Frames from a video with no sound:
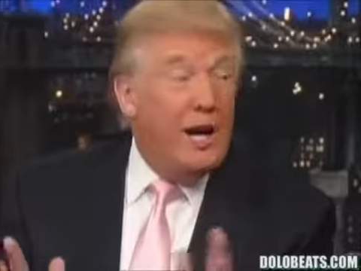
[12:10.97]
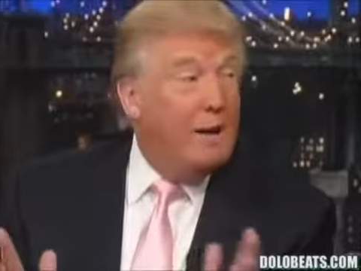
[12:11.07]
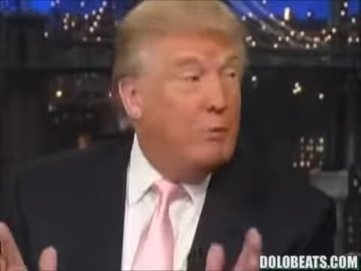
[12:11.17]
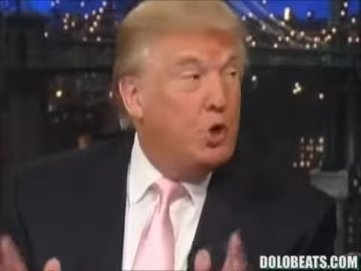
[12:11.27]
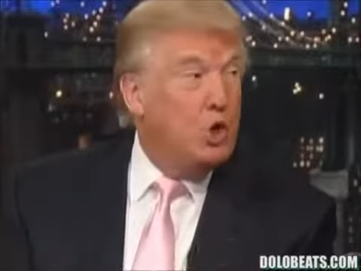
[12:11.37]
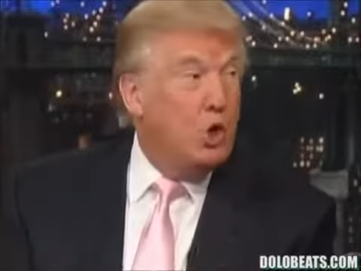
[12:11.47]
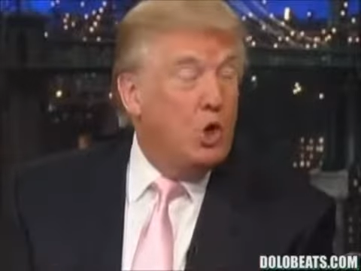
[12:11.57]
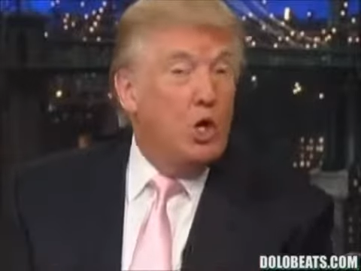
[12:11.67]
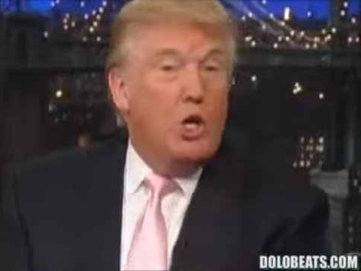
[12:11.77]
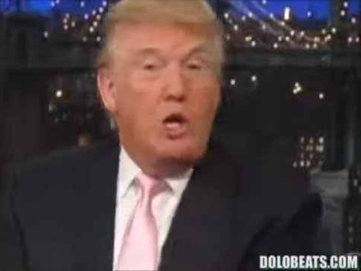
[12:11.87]
I am
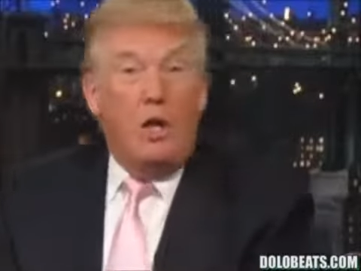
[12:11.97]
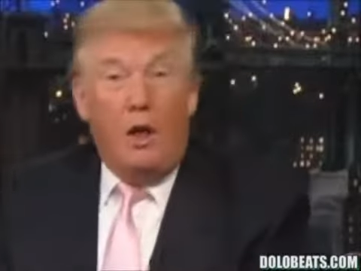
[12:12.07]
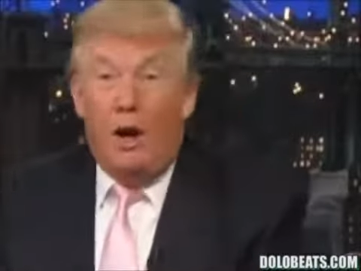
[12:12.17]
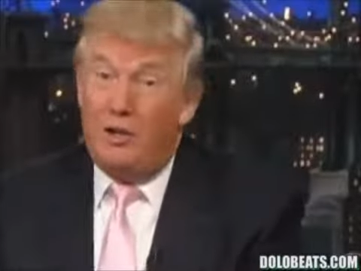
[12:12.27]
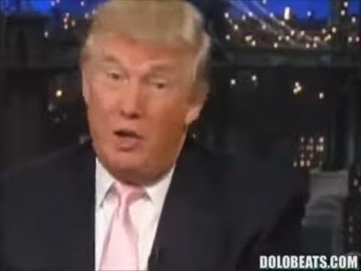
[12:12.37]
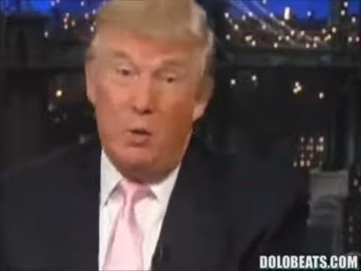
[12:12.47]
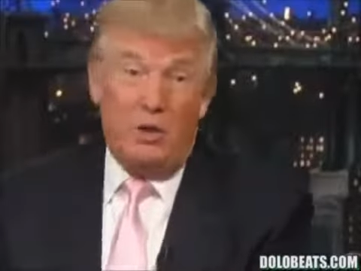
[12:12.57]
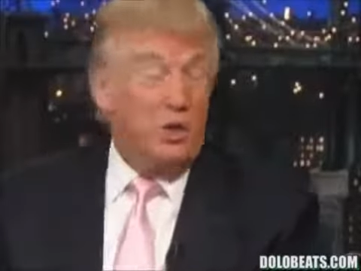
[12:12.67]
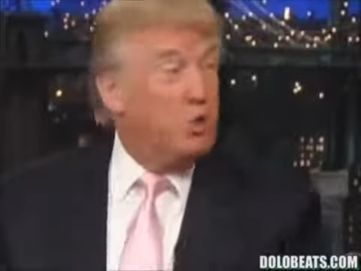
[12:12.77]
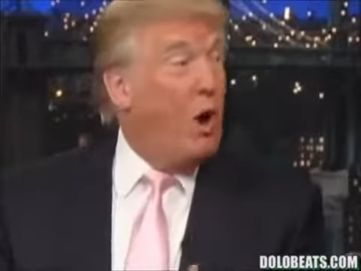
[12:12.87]
sure. I'll tell you
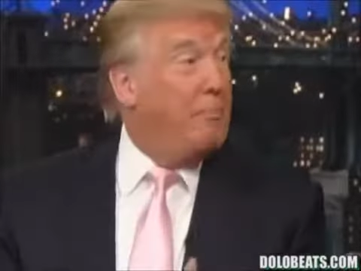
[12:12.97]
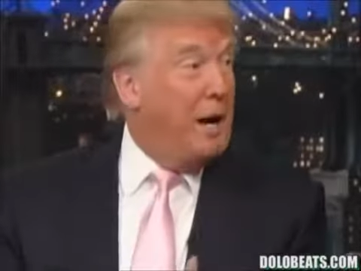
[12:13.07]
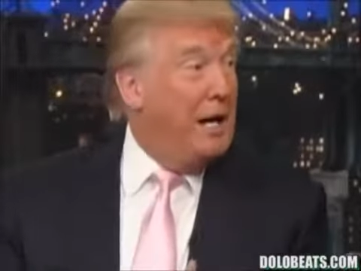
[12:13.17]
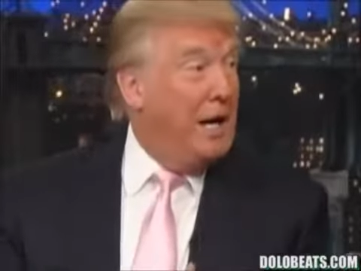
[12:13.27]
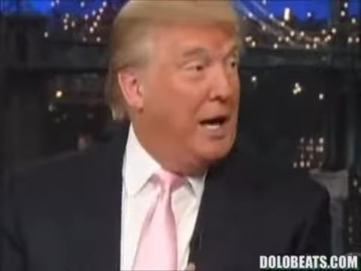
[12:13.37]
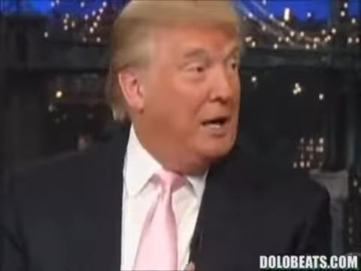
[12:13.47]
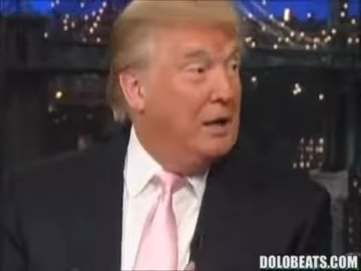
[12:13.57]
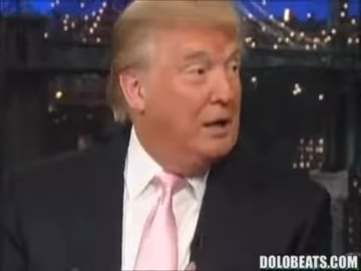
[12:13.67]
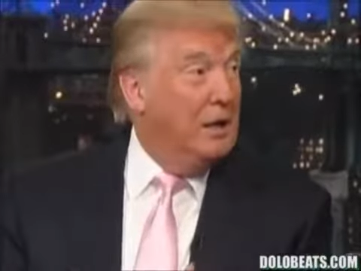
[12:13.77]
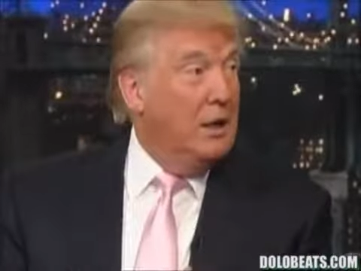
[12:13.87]
what, the swap I
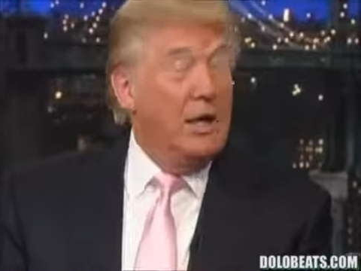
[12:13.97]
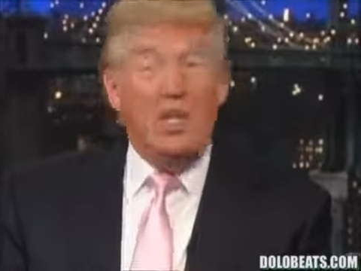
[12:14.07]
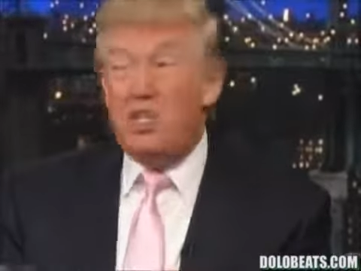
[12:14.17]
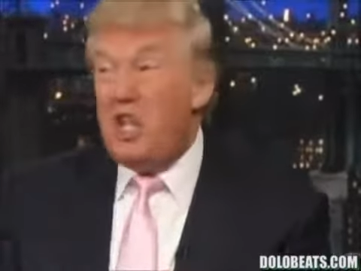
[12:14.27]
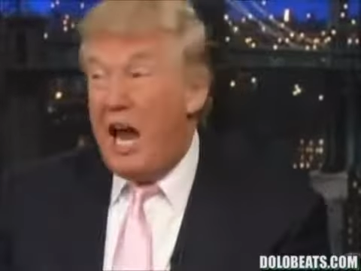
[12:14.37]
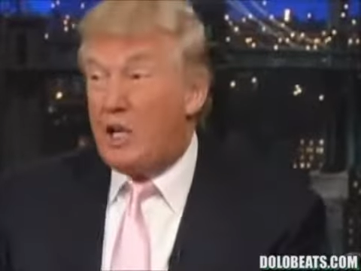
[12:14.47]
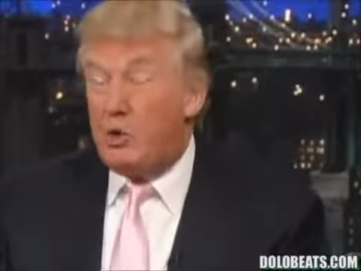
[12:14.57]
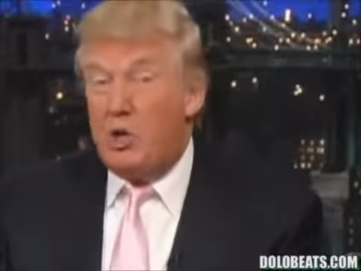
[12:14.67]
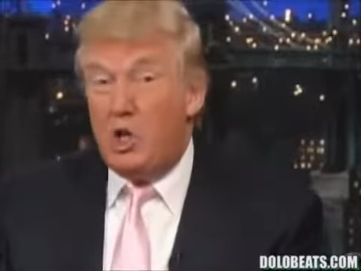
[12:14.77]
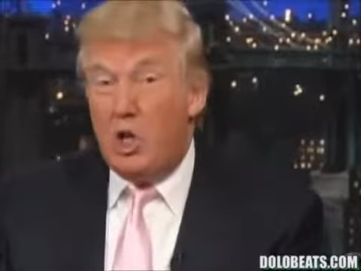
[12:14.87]
like, his
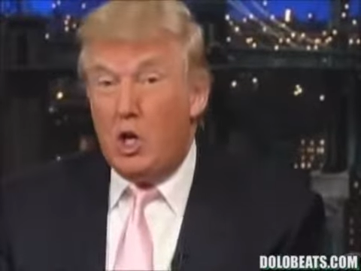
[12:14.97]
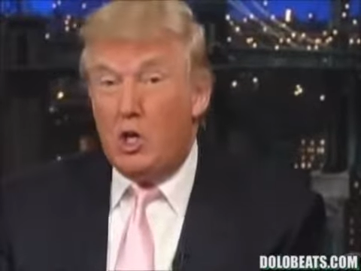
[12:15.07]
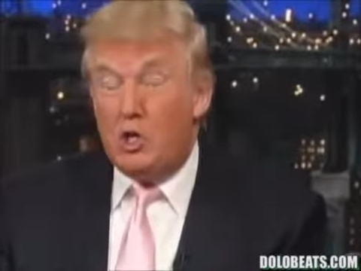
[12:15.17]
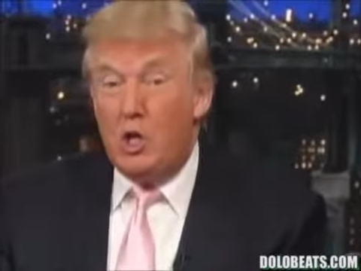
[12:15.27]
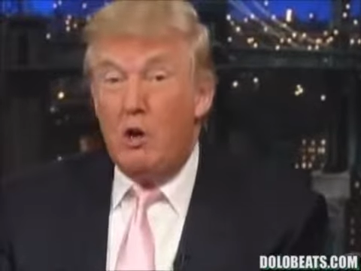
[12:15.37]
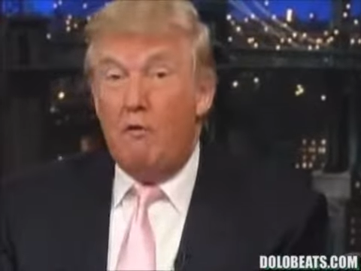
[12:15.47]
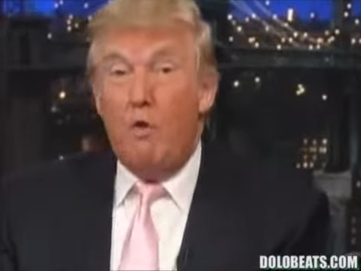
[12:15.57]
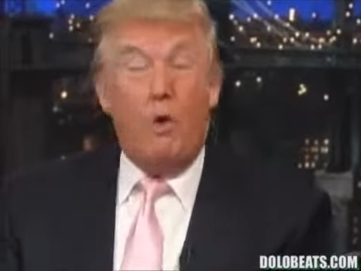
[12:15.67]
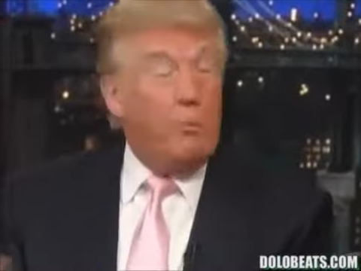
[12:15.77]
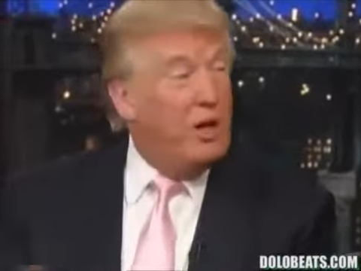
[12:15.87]
tax returns
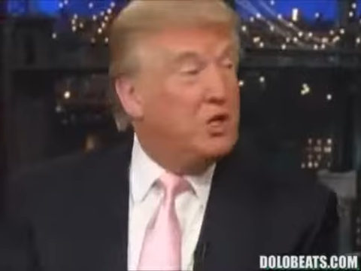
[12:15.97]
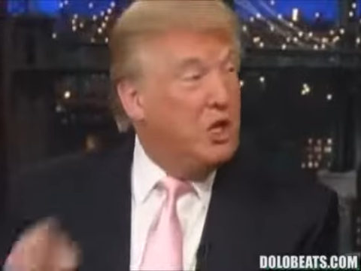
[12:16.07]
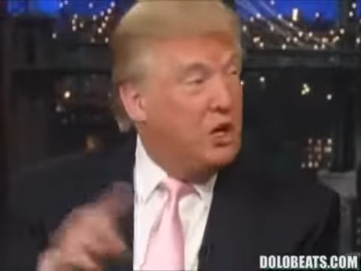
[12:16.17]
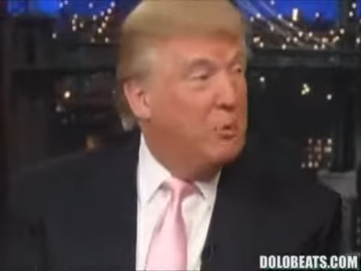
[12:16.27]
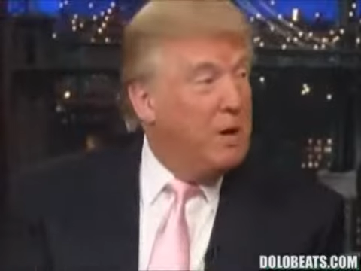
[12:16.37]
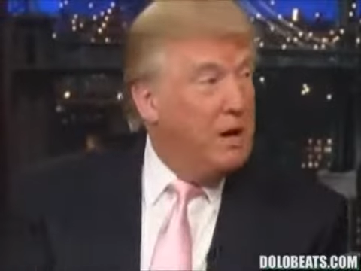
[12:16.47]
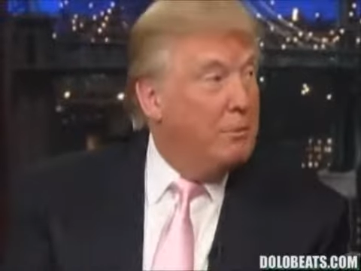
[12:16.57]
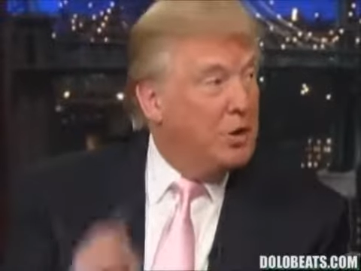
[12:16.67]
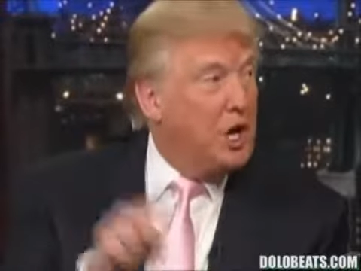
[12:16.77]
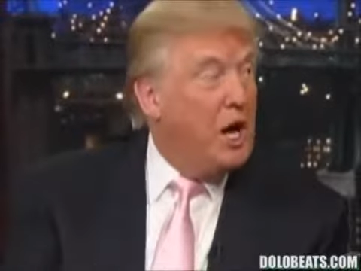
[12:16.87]
for President
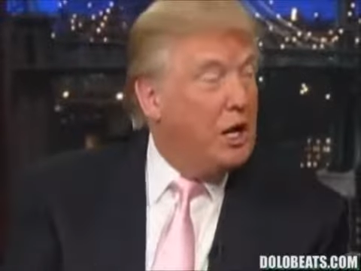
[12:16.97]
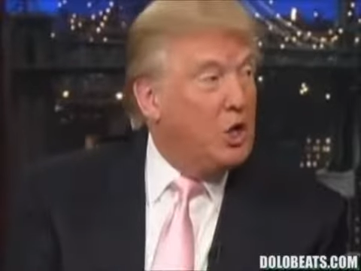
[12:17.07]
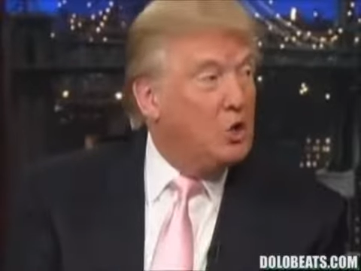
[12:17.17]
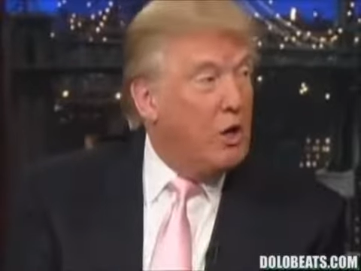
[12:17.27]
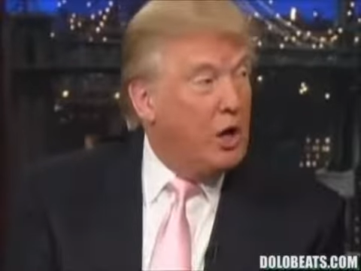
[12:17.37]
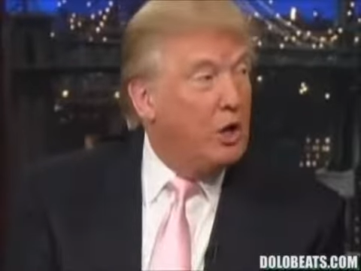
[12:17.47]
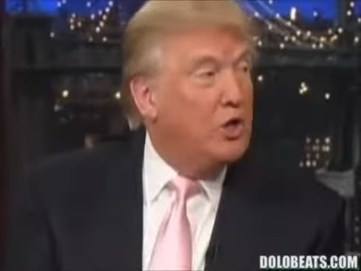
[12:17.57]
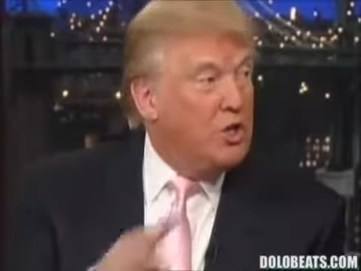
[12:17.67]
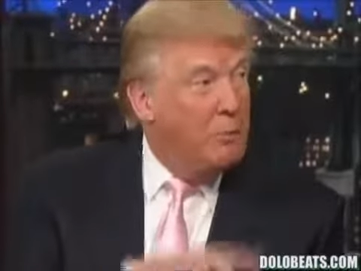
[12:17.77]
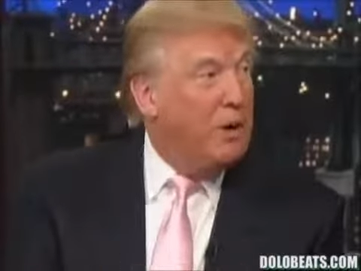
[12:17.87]
Obama's college
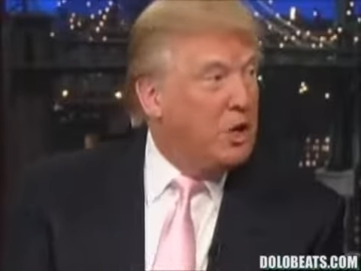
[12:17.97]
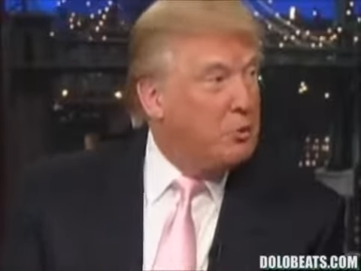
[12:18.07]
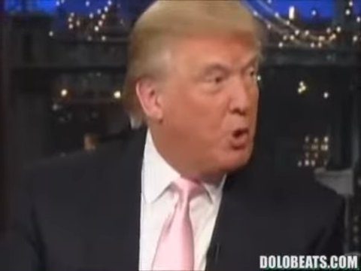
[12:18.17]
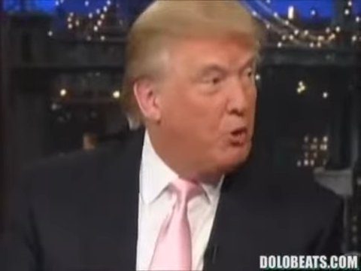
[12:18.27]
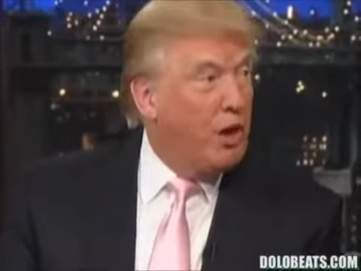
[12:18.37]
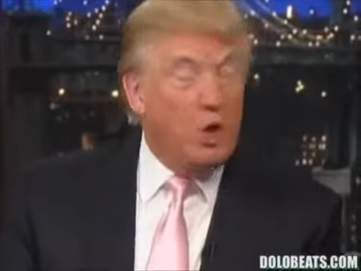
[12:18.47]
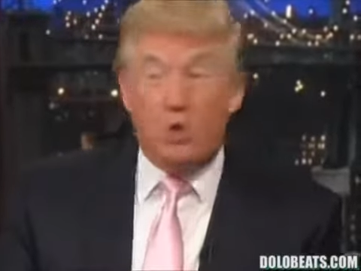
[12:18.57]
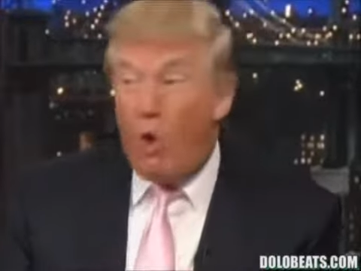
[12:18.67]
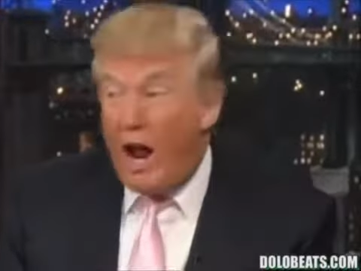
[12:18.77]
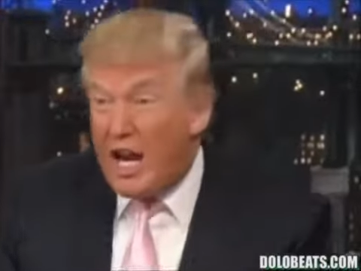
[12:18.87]
records and passport
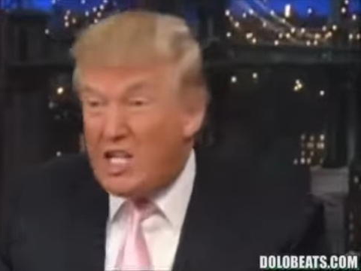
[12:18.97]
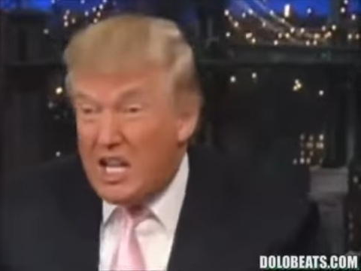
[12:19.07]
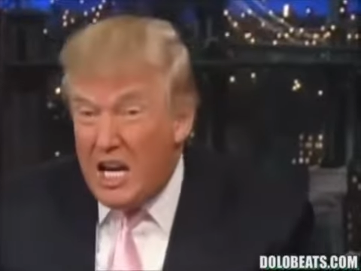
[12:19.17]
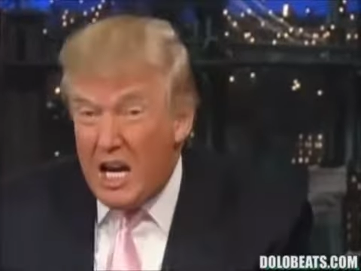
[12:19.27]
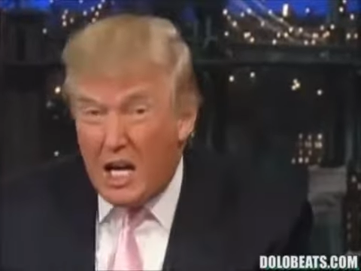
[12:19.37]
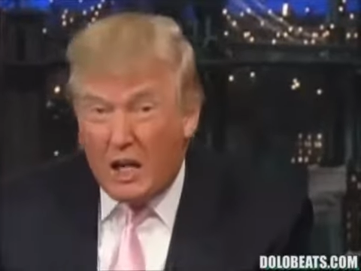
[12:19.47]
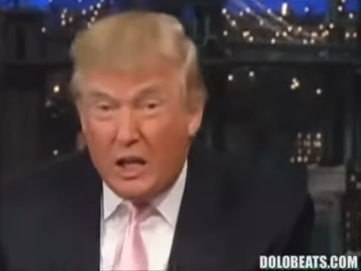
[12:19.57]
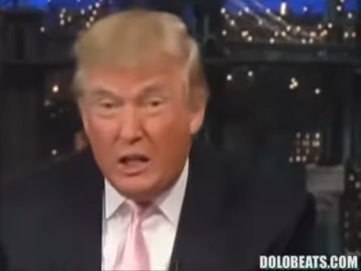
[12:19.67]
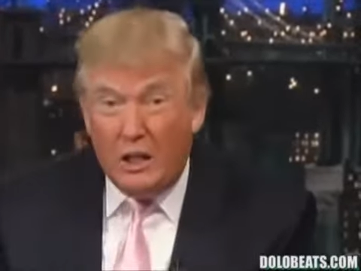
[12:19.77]
records. What a deal!